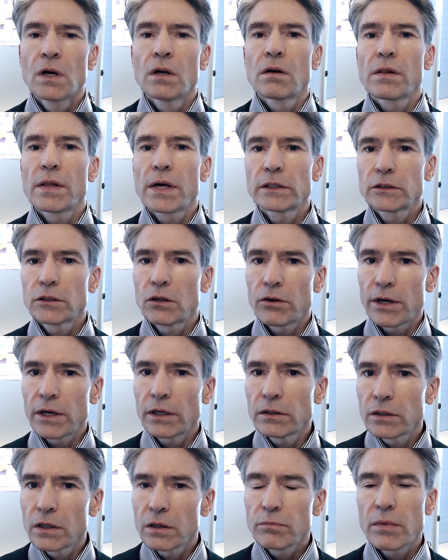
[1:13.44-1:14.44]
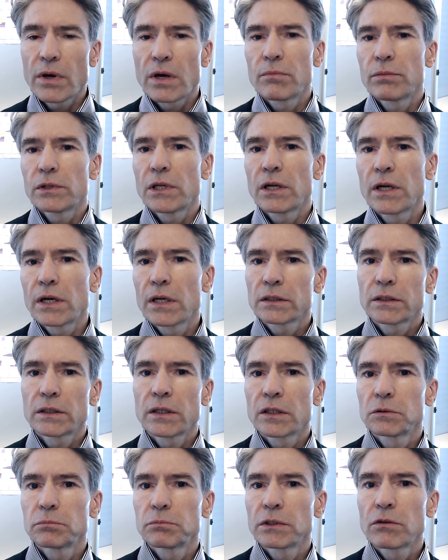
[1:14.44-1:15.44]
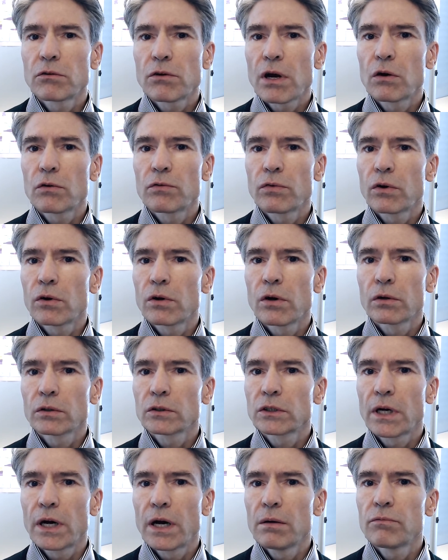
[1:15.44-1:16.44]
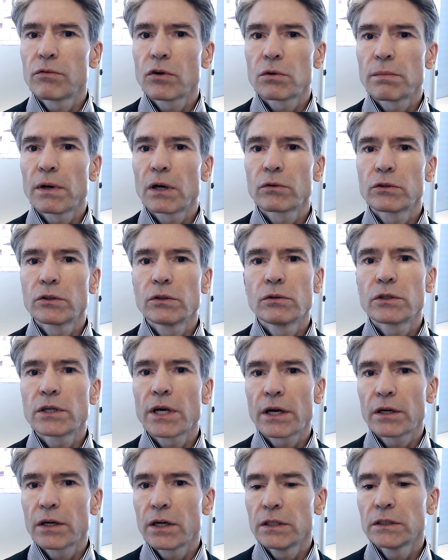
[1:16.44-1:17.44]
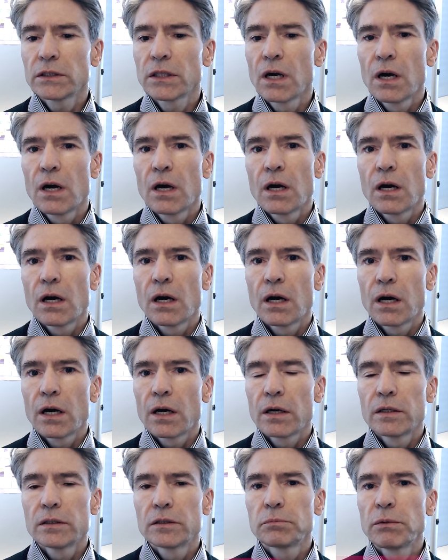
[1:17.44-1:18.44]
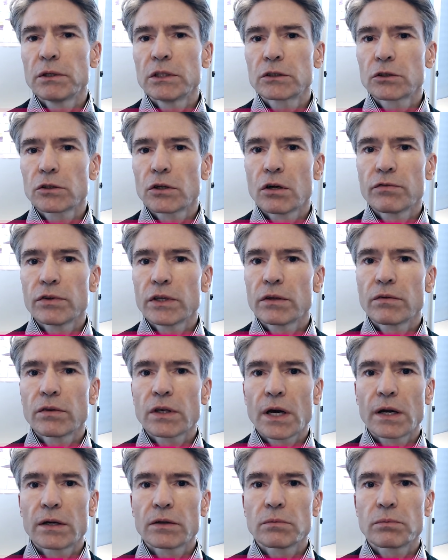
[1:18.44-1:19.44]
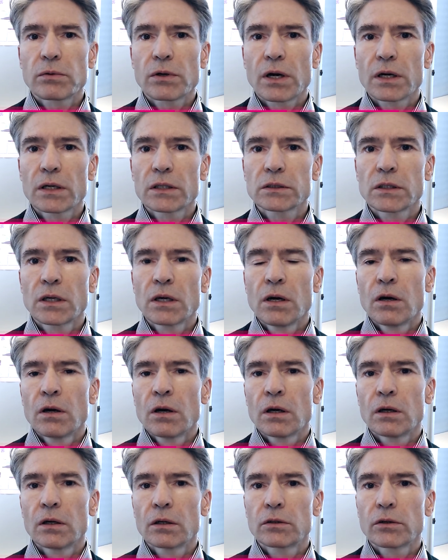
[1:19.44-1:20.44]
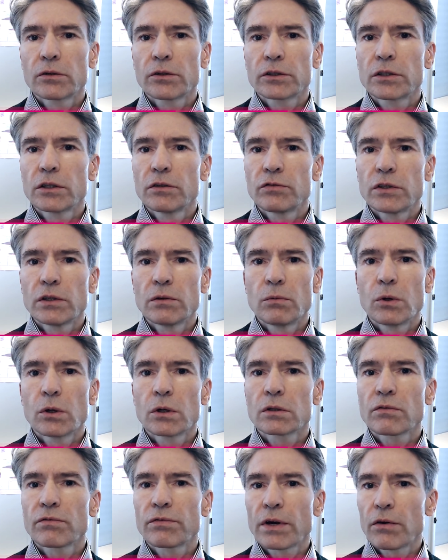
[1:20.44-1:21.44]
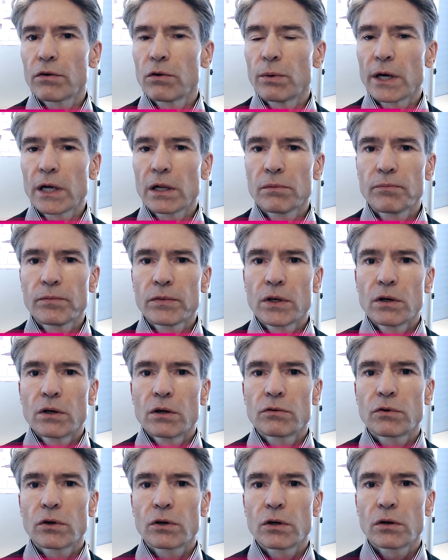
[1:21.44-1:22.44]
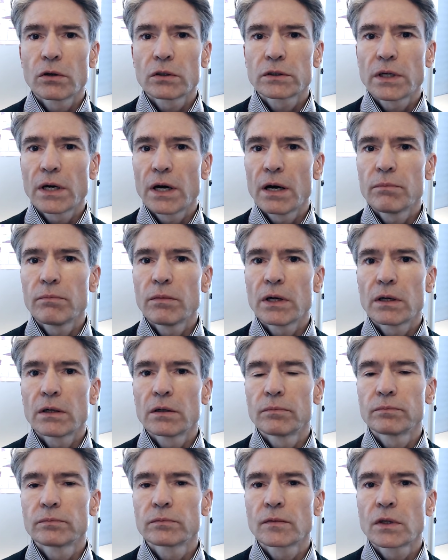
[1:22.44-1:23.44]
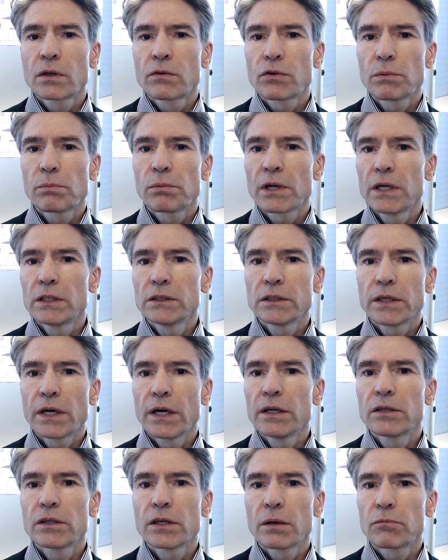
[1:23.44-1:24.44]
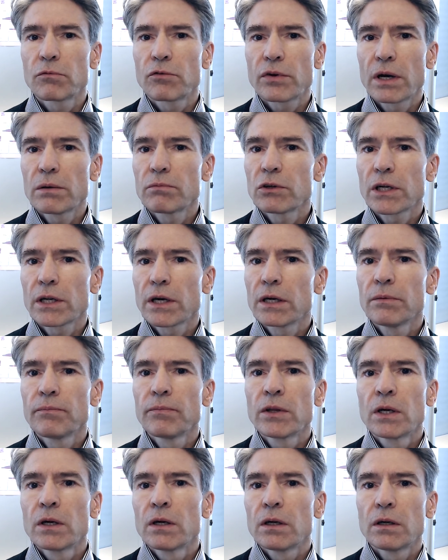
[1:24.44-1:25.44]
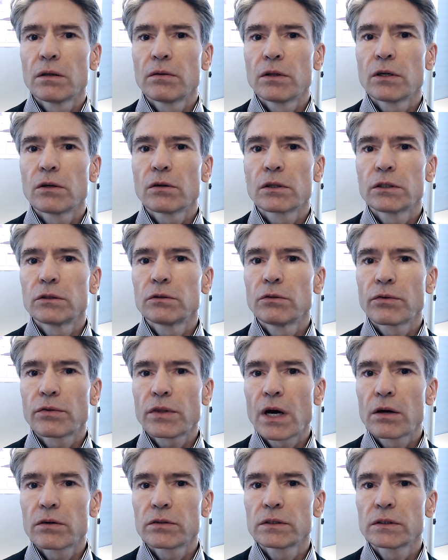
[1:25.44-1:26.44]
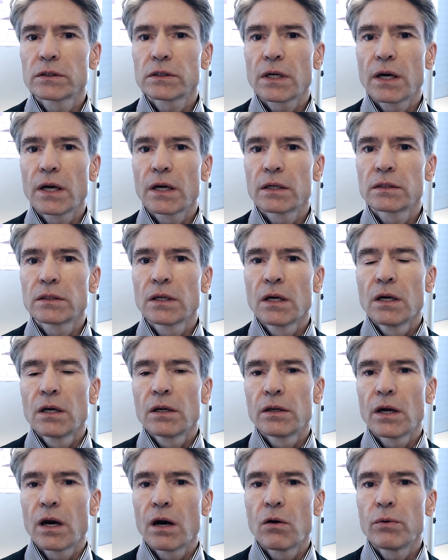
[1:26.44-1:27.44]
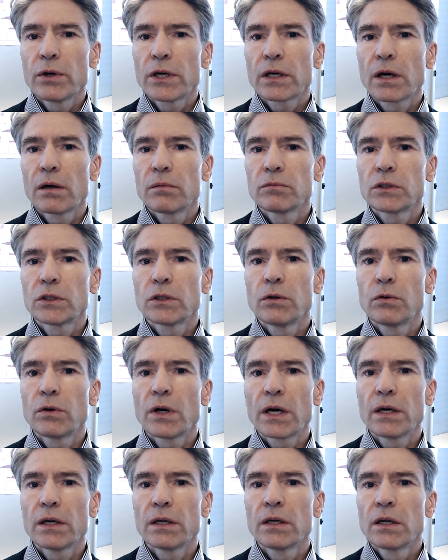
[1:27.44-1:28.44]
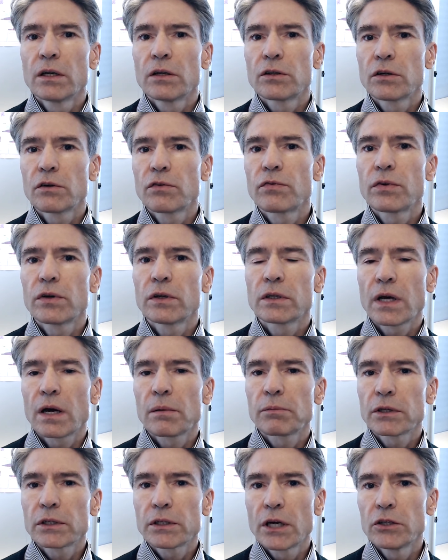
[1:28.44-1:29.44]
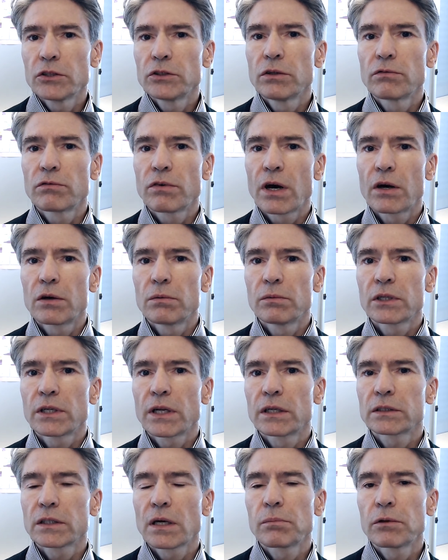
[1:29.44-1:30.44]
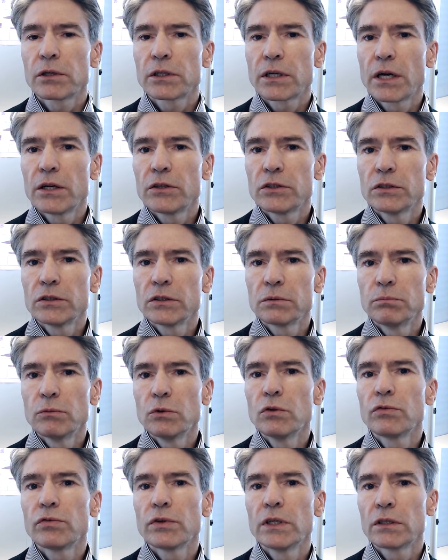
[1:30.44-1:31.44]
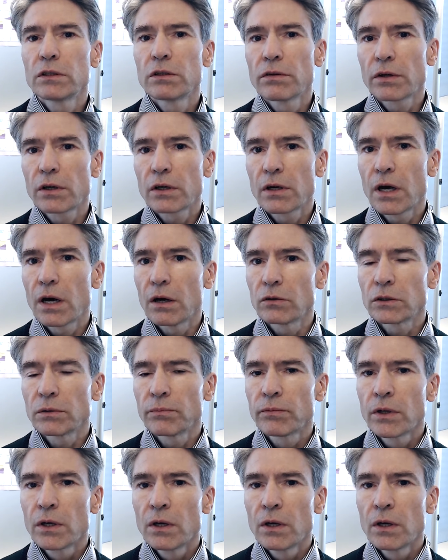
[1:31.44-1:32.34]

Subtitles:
Well, that's correct, Tim. MPLS has been around for a long time, for about 2 decades. It's been serving the enterprise connectivity world very well for a long time, replacing ATM frame relay in the early 2000s. And now we come to a different application environment as applications move into the cloud.